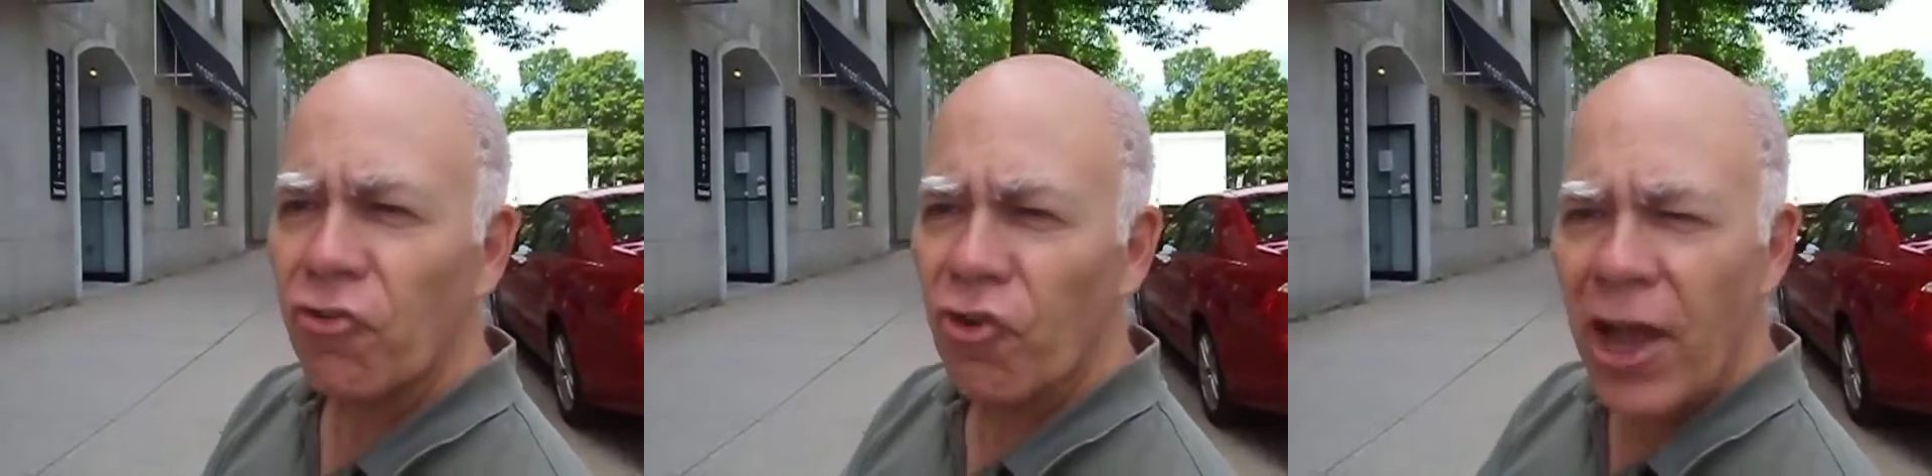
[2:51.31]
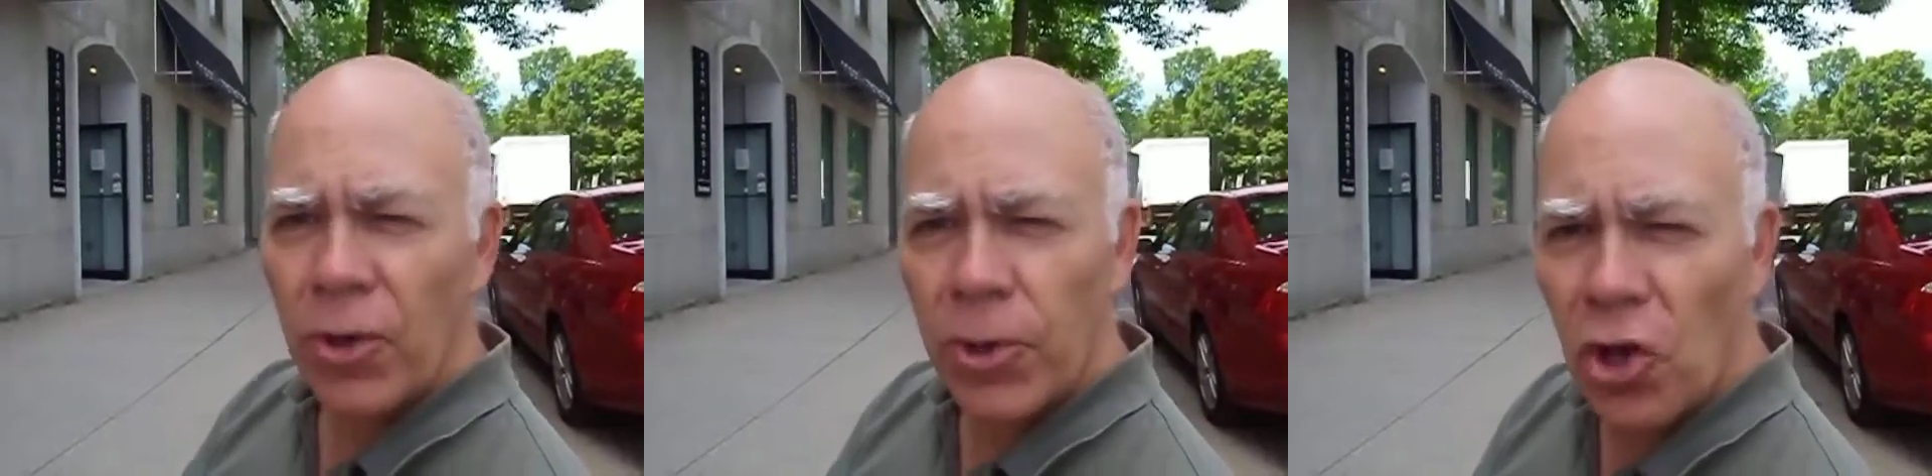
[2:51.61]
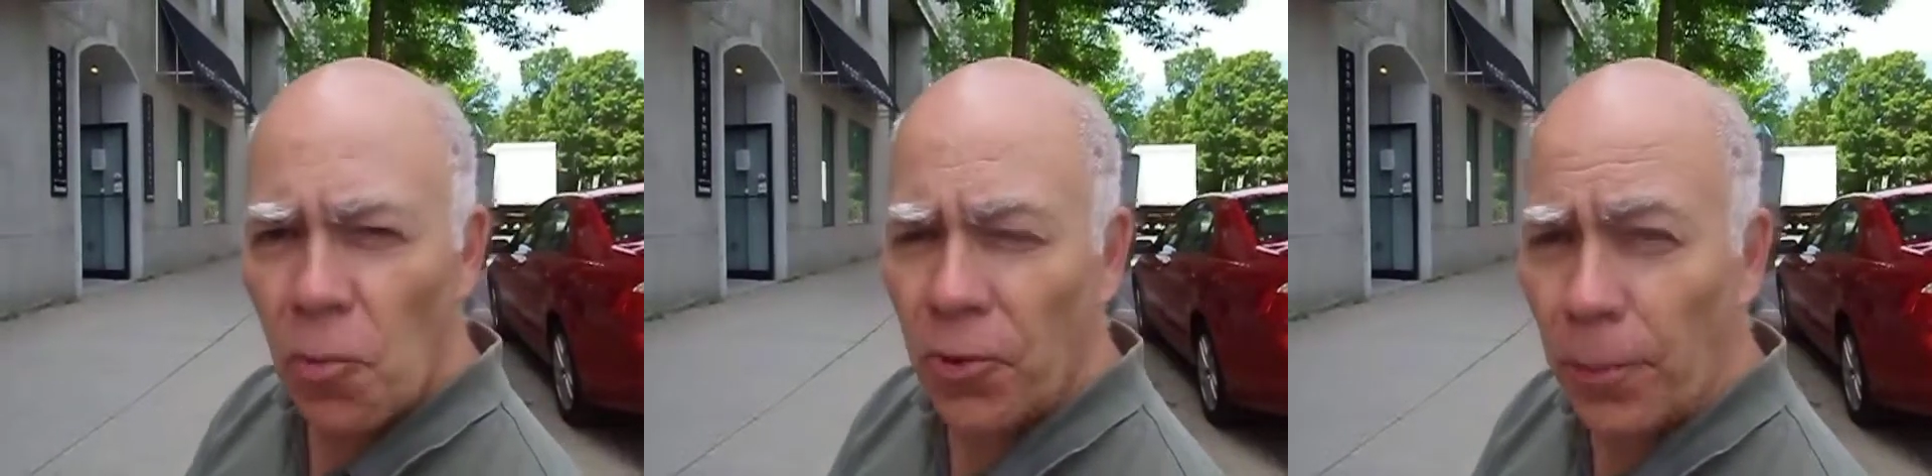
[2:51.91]
They're trying to
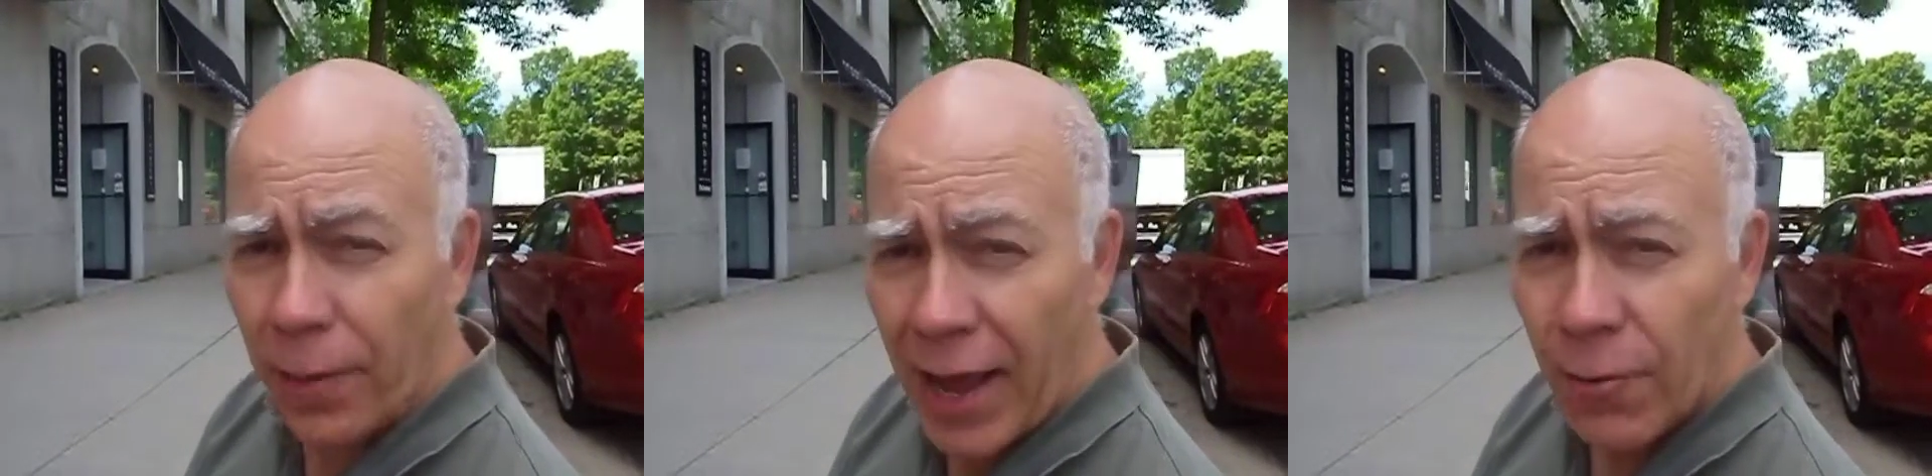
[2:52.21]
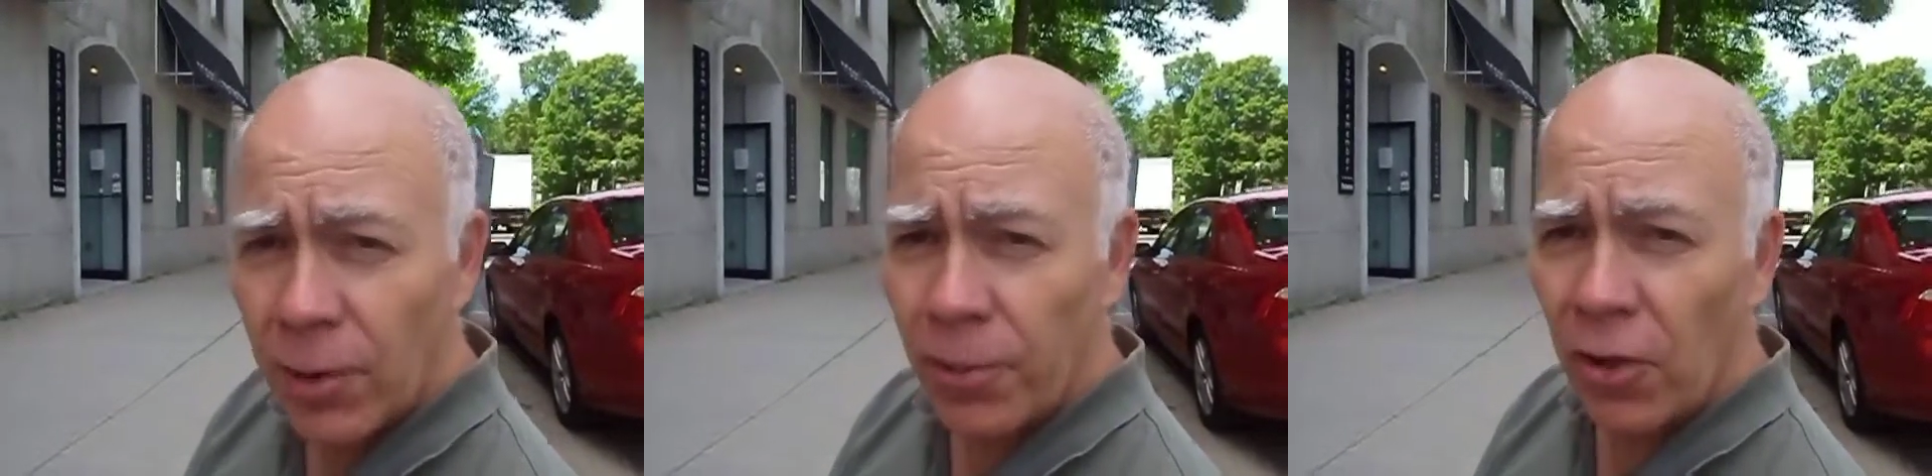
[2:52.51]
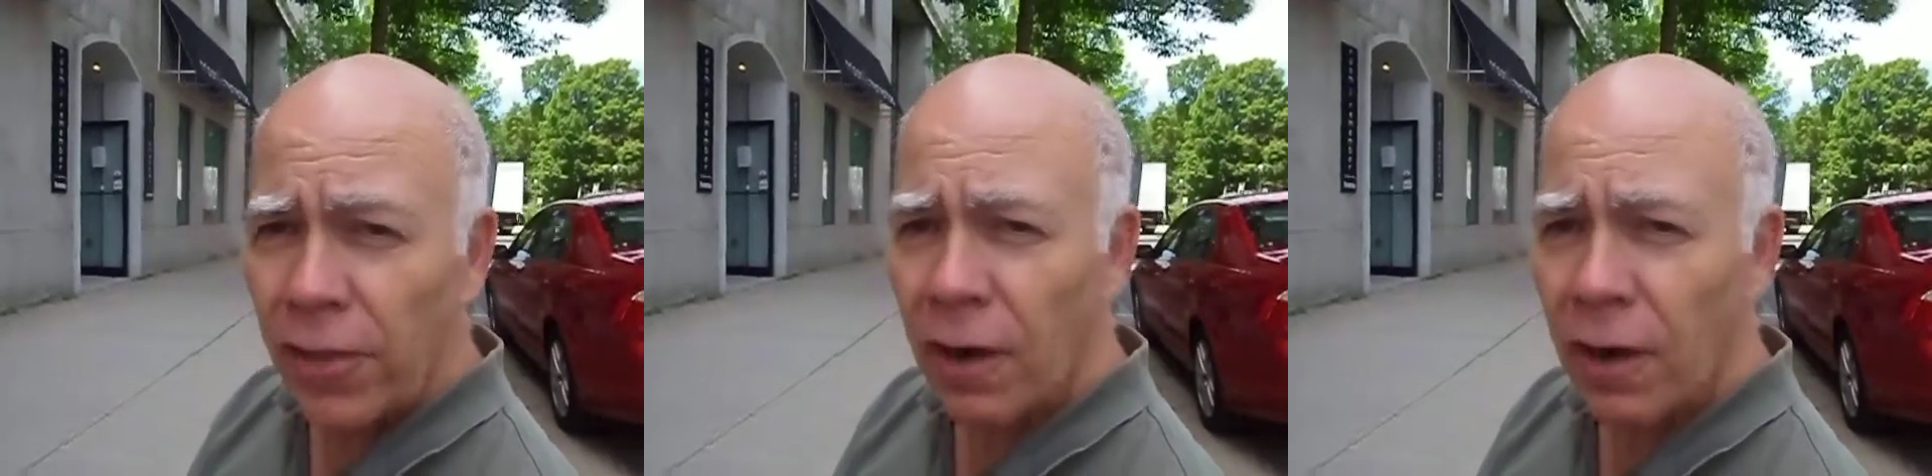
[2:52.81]
reopen the plywood mill